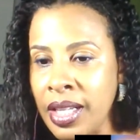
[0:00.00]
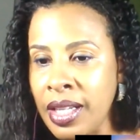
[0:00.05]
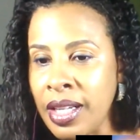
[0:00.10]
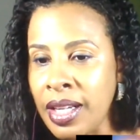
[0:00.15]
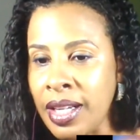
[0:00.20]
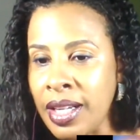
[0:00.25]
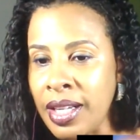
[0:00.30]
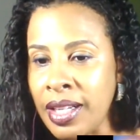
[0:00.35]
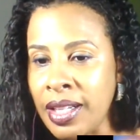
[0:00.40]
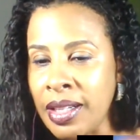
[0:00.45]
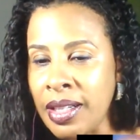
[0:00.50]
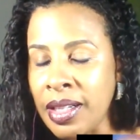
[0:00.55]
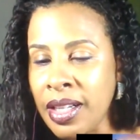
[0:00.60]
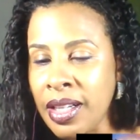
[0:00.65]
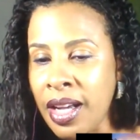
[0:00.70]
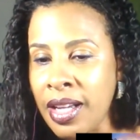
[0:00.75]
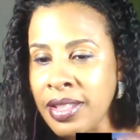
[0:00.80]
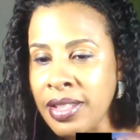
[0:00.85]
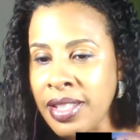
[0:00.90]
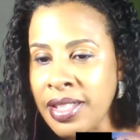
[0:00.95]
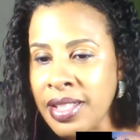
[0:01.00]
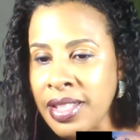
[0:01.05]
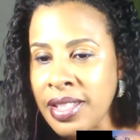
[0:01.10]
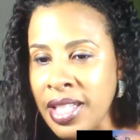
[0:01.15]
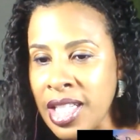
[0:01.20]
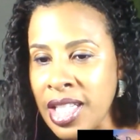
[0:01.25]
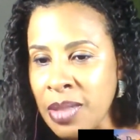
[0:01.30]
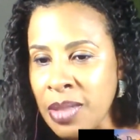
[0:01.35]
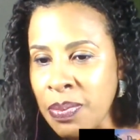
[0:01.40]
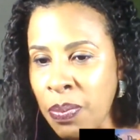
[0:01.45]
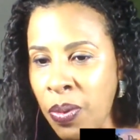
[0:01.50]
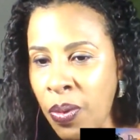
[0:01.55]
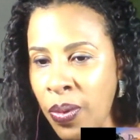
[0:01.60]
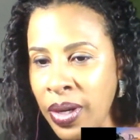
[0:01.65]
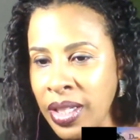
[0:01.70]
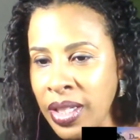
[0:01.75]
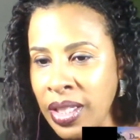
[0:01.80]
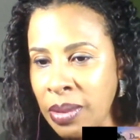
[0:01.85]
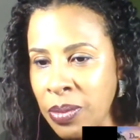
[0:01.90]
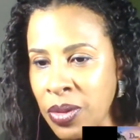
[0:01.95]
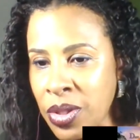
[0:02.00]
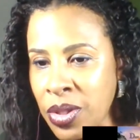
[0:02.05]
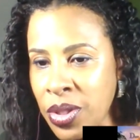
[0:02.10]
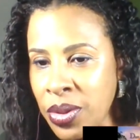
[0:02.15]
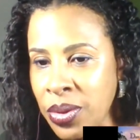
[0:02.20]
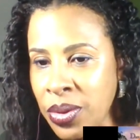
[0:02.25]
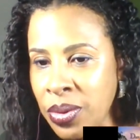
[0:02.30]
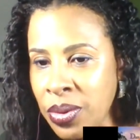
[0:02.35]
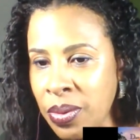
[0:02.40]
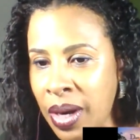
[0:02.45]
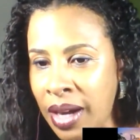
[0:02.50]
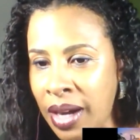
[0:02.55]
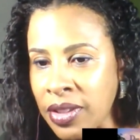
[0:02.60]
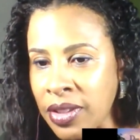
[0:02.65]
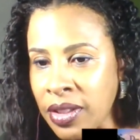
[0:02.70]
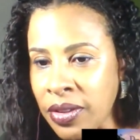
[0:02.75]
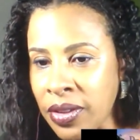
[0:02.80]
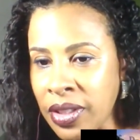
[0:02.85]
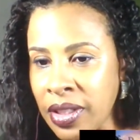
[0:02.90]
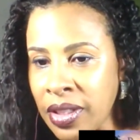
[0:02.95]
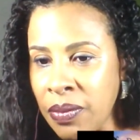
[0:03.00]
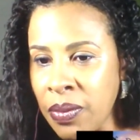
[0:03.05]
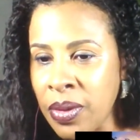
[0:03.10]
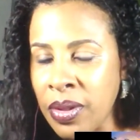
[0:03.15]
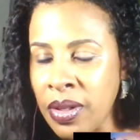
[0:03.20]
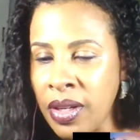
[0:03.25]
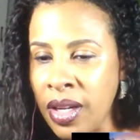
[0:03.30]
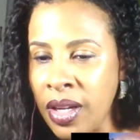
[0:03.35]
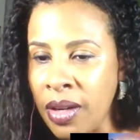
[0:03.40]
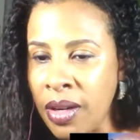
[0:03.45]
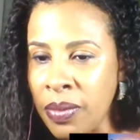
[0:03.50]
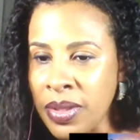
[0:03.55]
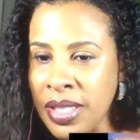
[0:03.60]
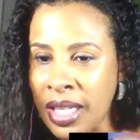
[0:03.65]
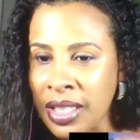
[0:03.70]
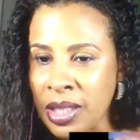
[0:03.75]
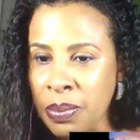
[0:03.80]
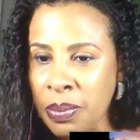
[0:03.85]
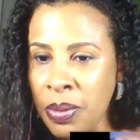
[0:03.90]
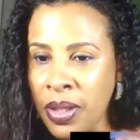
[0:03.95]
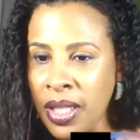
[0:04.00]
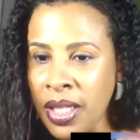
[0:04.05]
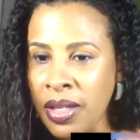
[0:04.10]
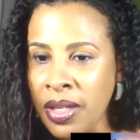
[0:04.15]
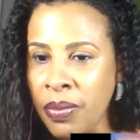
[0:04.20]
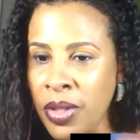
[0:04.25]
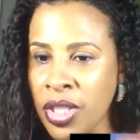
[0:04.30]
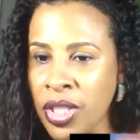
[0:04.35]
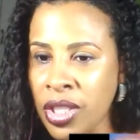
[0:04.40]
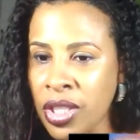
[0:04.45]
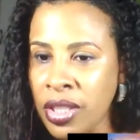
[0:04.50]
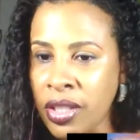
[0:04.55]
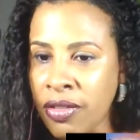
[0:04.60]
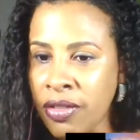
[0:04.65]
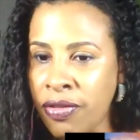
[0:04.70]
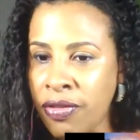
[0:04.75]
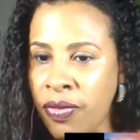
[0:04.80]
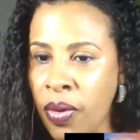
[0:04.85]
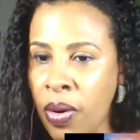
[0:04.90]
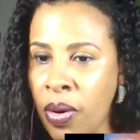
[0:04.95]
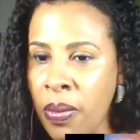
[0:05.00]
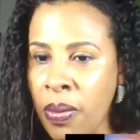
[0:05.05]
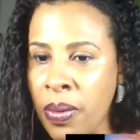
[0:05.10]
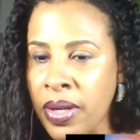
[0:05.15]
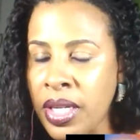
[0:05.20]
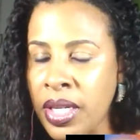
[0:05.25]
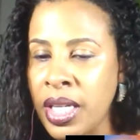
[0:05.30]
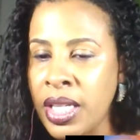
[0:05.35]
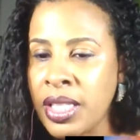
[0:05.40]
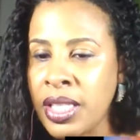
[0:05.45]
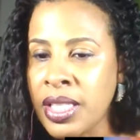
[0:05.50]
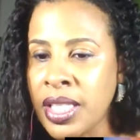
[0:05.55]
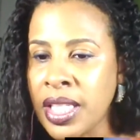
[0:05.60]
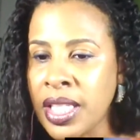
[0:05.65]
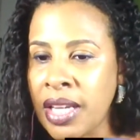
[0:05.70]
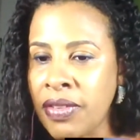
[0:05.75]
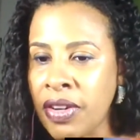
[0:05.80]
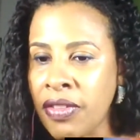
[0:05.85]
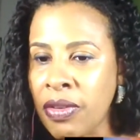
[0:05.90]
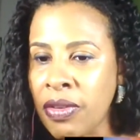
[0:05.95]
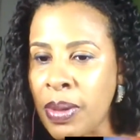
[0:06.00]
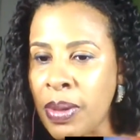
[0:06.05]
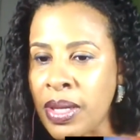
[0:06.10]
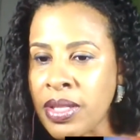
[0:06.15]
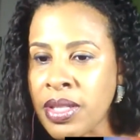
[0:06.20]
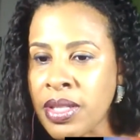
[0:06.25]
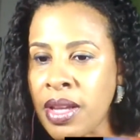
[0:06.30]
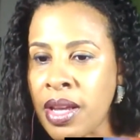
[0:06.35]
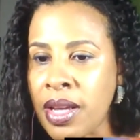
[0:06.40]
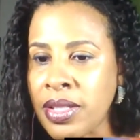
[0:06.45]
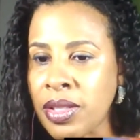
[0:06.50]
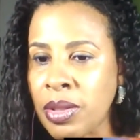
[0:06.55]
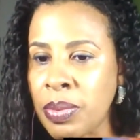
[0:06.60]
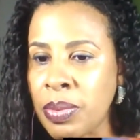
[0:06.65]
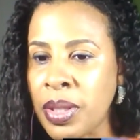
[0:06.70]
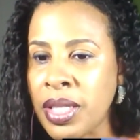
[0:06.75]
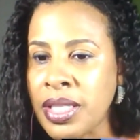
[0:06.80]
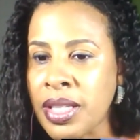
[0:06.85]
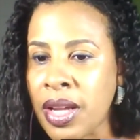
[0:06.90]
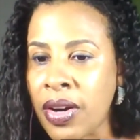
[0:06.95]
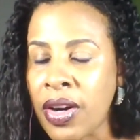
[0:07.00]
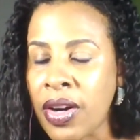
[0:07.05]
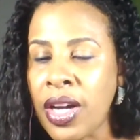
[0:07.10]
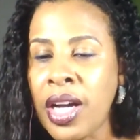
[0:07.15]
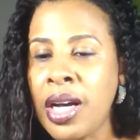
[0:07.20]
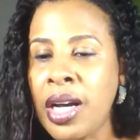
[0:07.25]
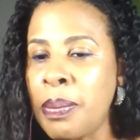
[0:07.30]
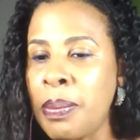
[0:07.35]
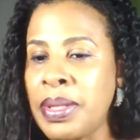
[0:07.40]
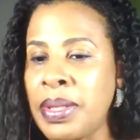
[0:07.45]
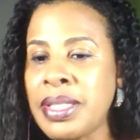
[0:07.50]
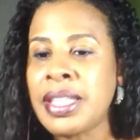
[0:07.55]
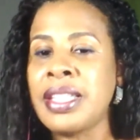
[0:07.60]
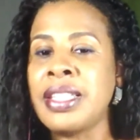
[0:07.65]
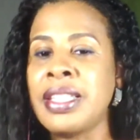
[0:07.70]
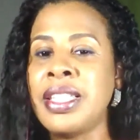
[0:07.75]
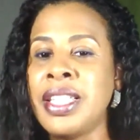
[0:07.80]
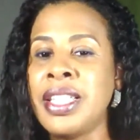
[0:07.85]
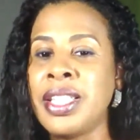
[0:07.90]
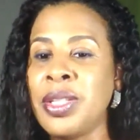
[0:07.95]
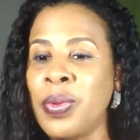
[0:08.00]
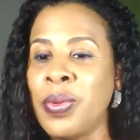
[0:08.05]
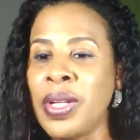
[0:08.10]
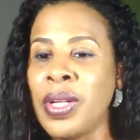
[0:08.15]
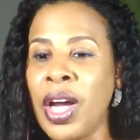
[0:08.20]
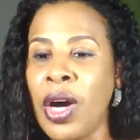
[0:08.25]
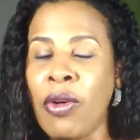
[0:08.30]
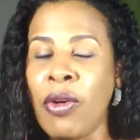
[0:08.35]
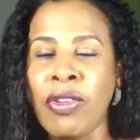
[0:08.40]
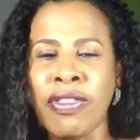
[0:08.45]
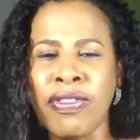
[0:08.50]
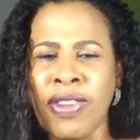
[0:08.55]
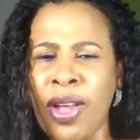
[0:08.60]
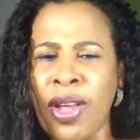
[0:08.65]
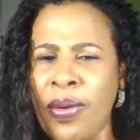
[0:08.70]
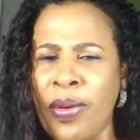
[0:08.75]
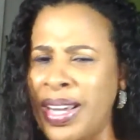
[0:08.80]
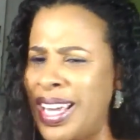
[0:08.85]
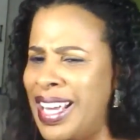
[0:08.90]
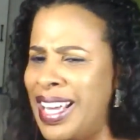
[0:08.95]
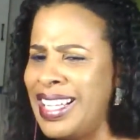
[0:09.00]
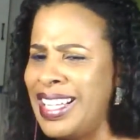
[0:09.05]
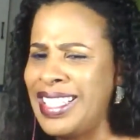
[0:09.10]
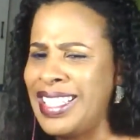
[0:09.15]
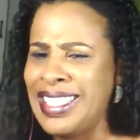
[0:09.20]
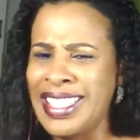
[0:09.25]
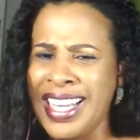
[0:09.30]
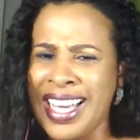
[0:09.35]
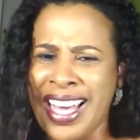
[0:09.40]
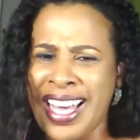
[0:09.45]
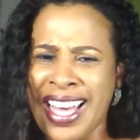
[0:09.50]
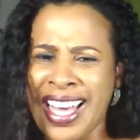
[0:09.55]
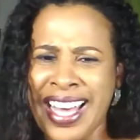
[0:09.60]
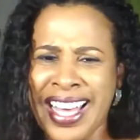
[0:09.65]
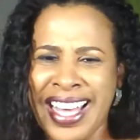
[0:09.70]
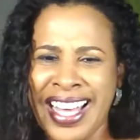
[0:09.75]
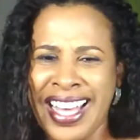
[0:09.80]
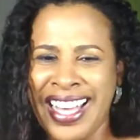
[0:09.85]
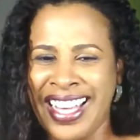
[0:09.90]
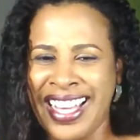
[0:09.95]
Constance says, point number 2, after learning with Dr. Pulley, we should look forward to giving from our saucer because our cup is continually overflowing. Yes.